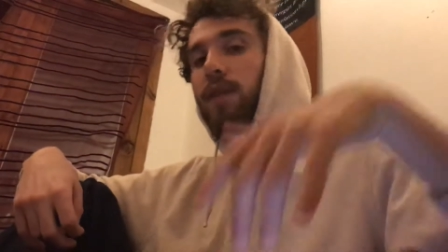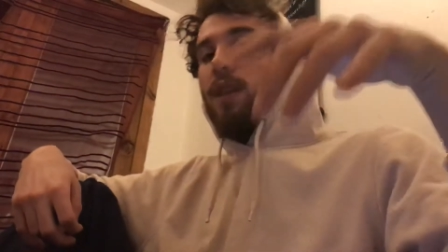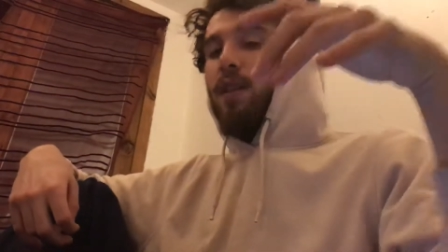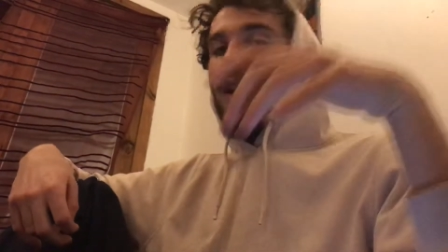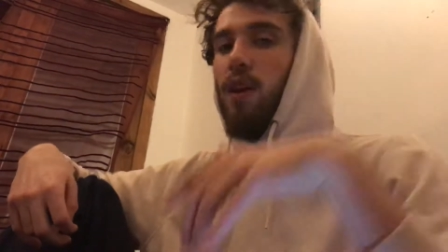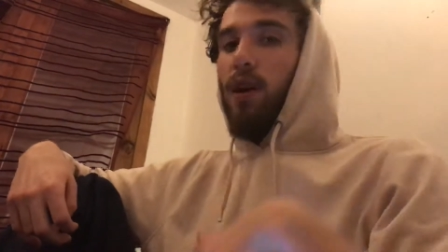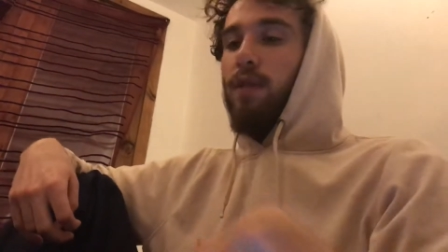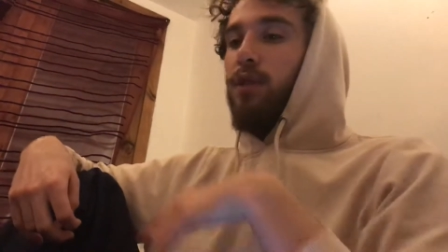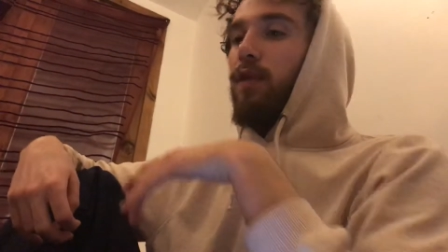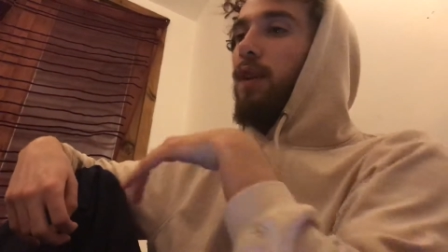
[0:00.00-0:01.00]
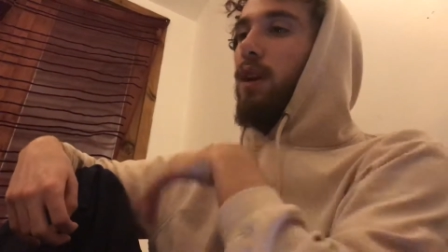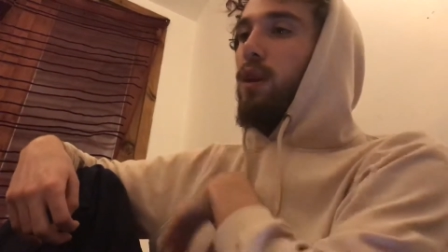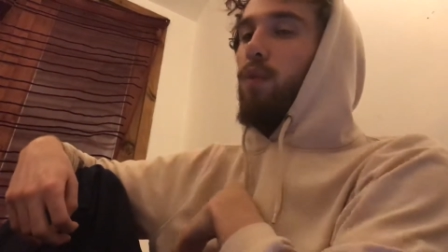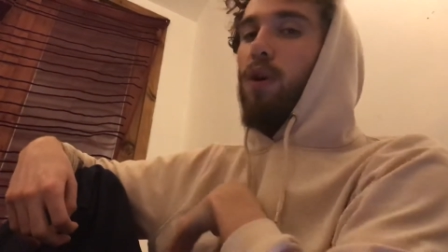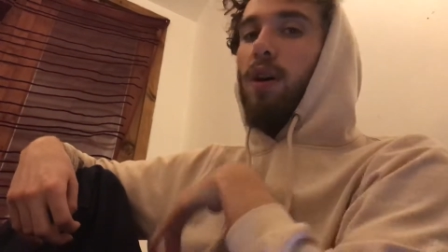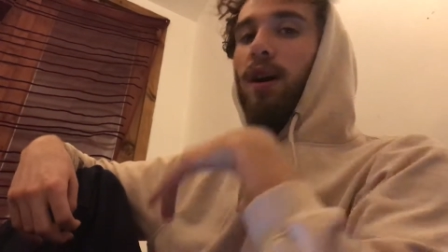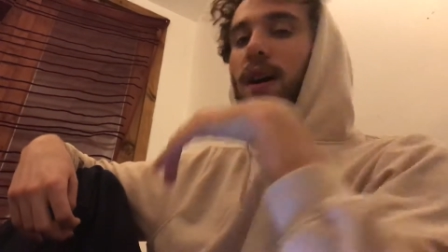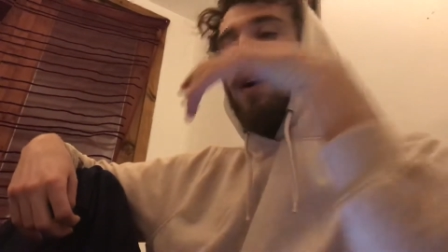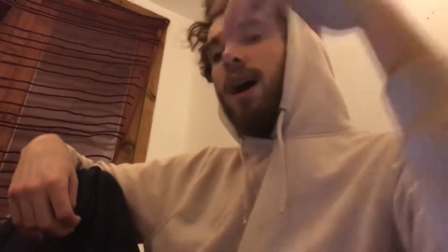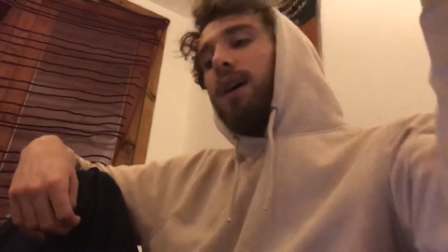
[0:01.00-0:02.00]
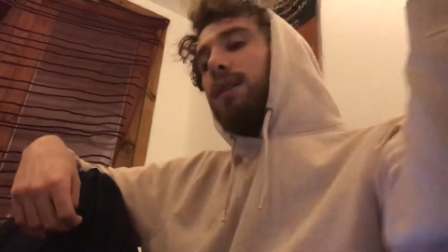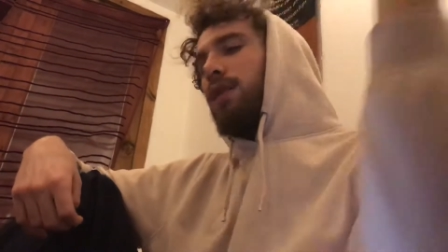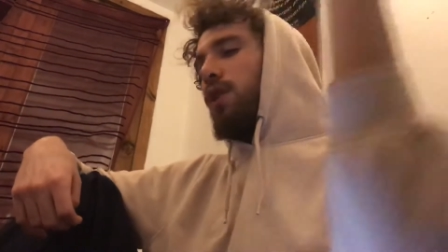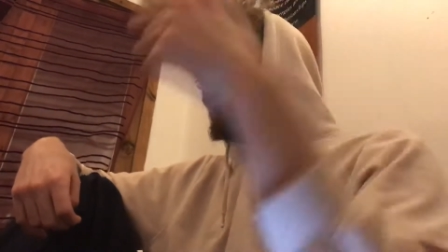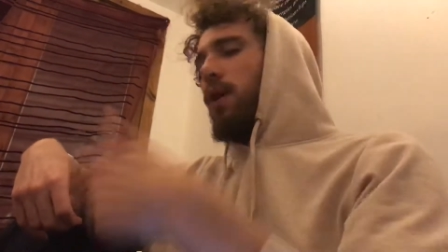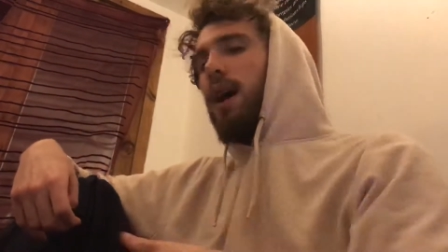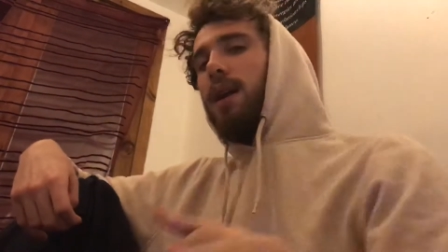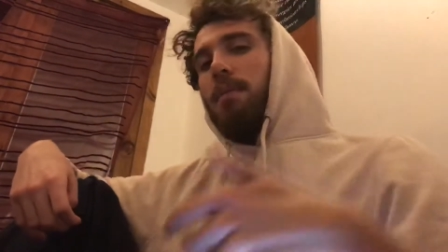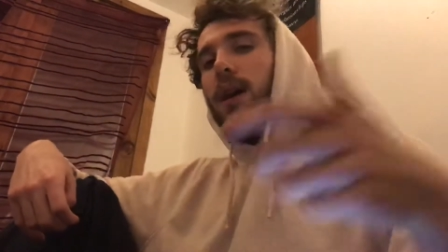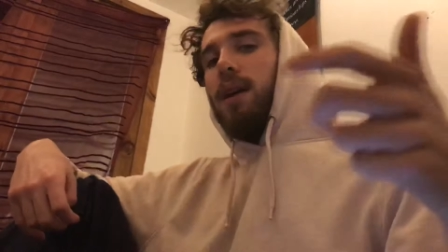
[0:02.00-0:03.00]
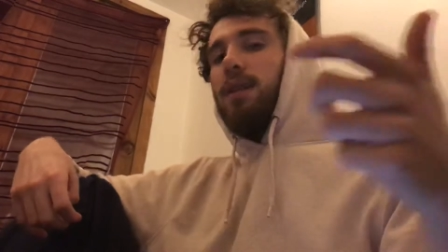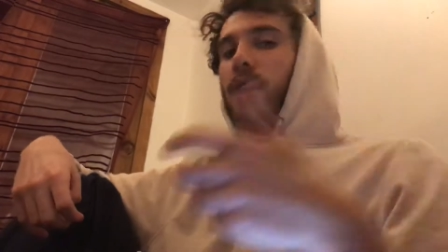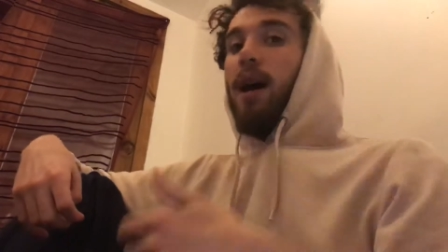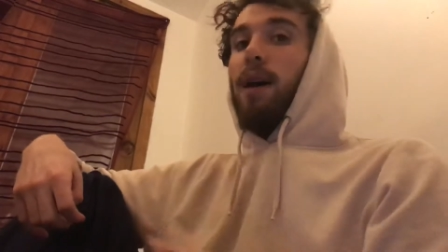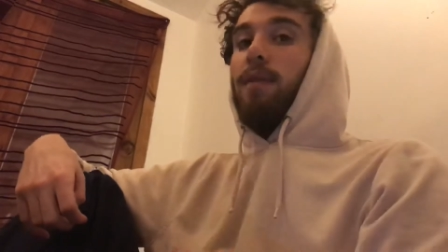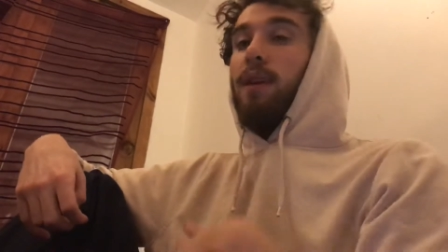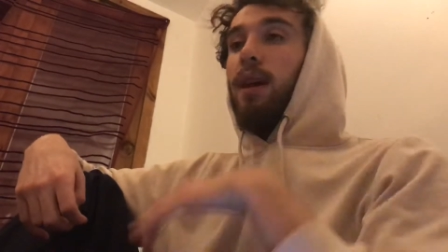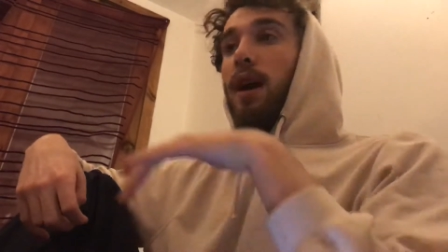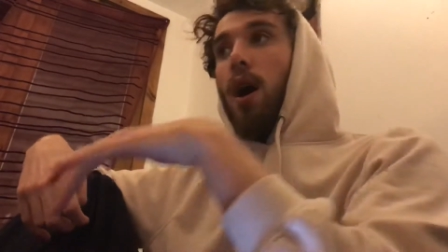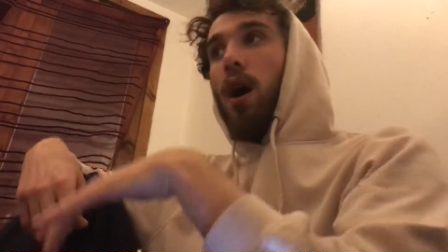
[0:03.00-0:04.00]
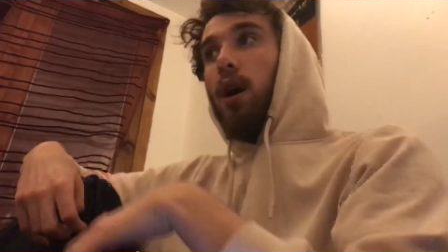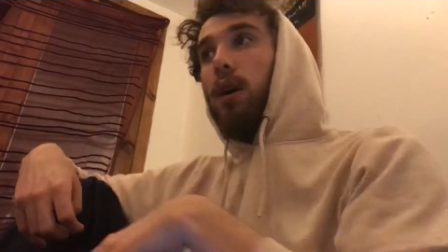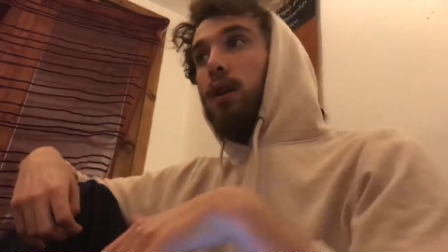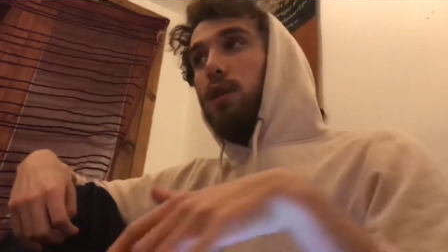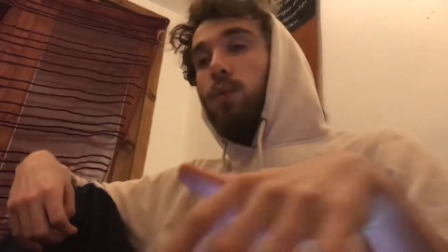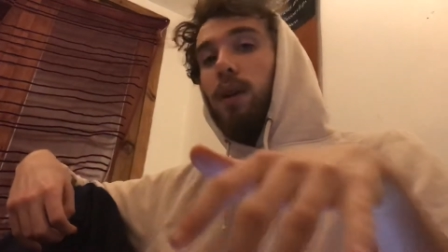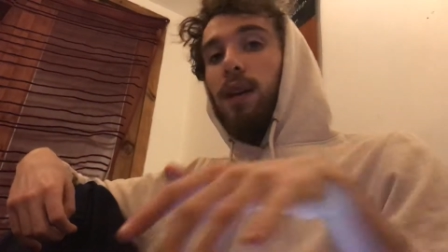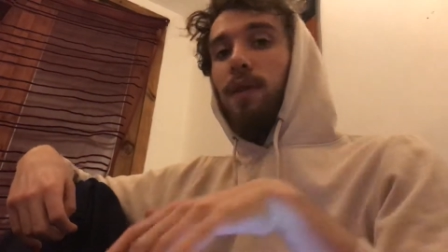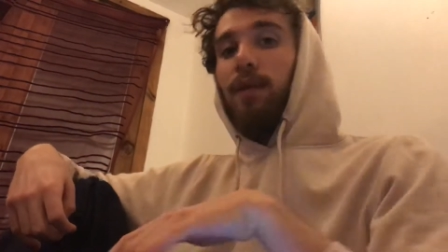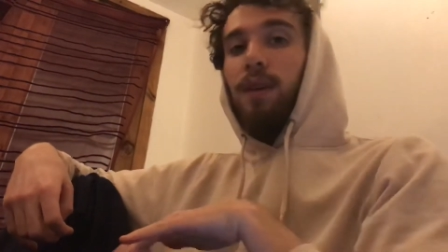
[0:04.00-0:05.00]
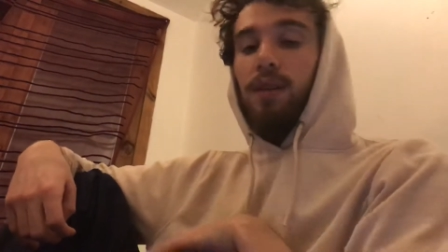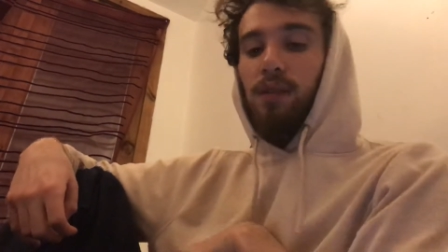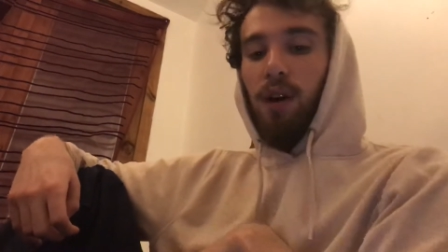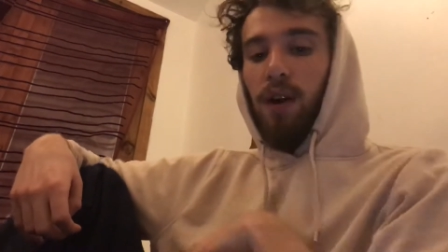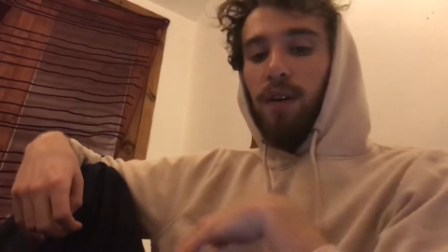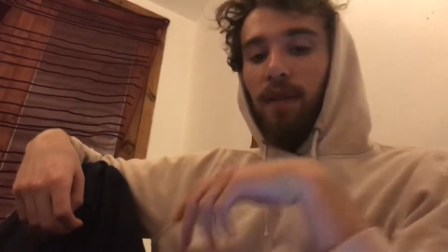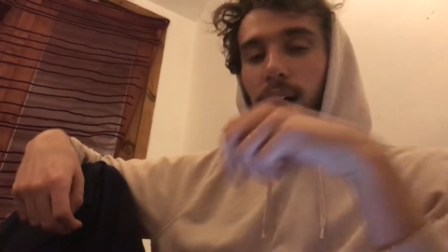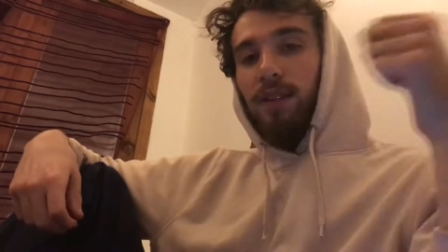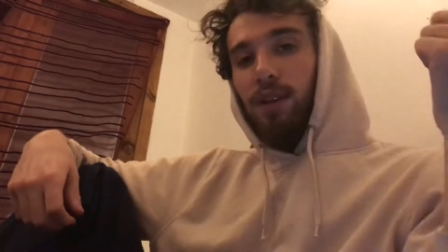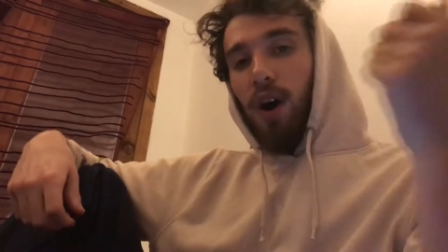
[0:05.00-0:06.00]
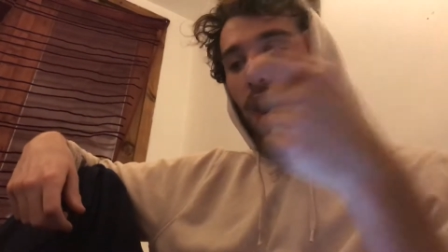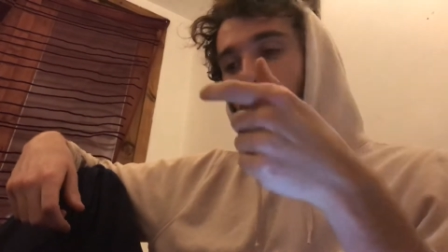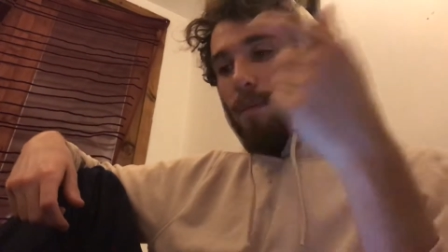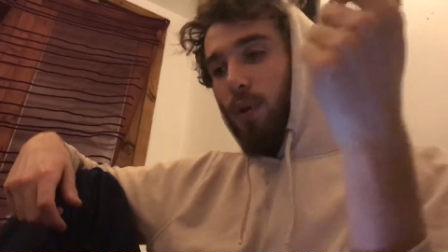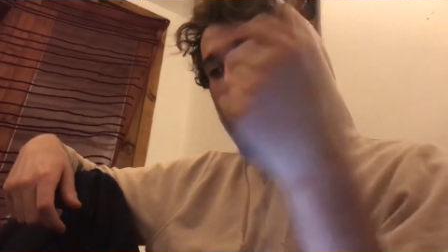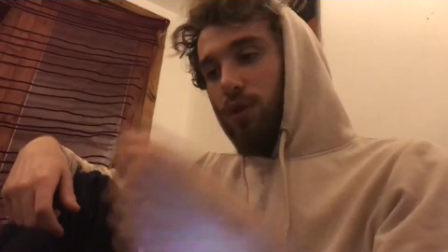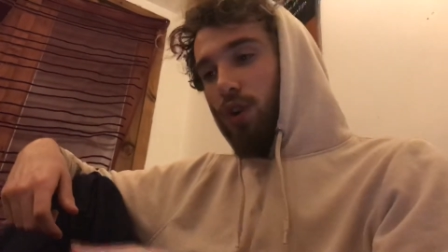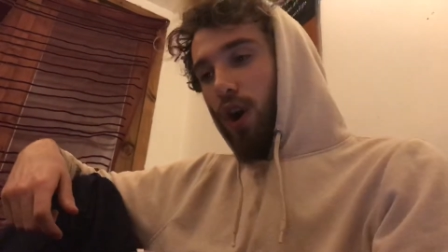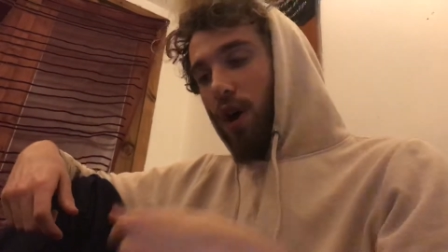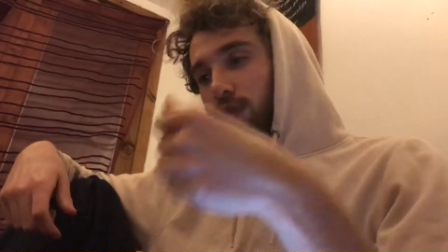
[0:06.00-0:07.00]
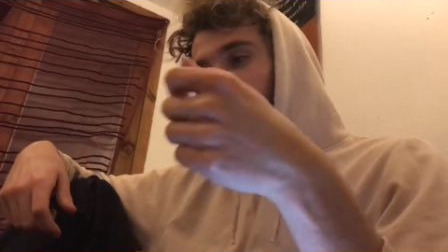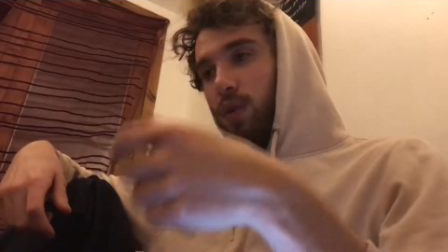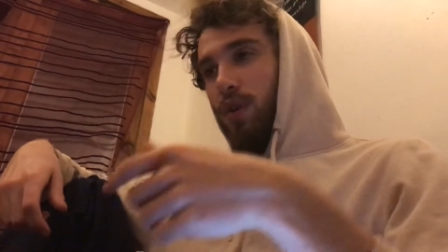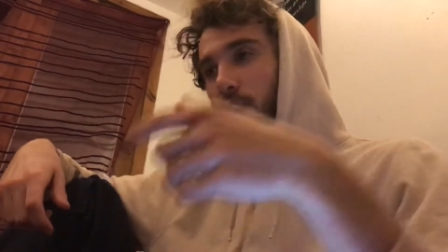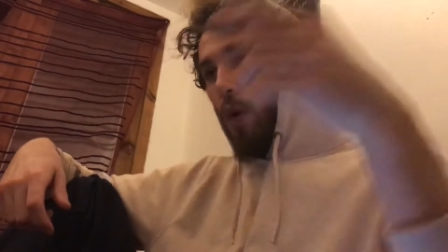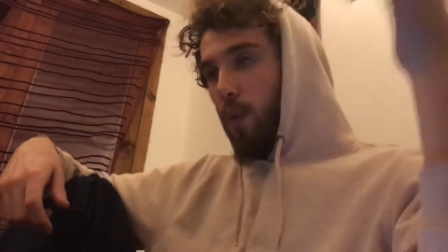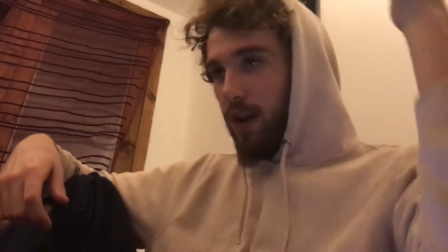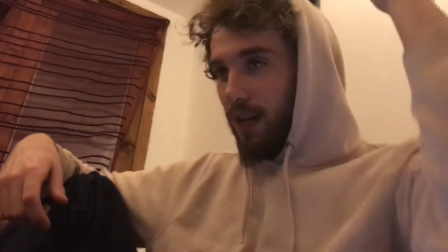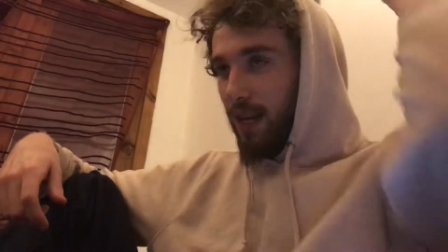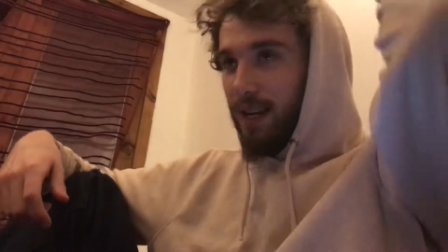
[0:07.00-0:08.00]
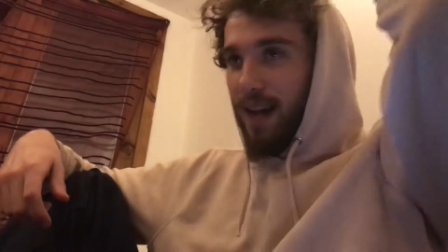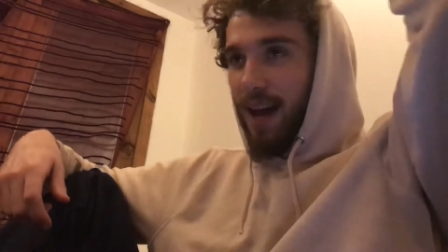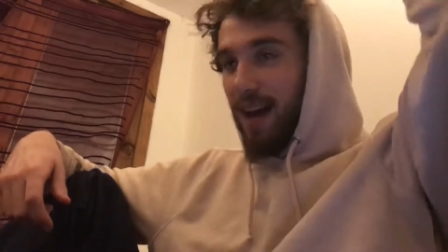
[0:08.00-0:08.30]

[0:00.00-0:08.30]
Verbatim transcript: I'm feeling the love, I'm still feeling the work. Cause I don't want anybody to ever get hurt. Cause we live in this life as the unborn child. You would not want to get the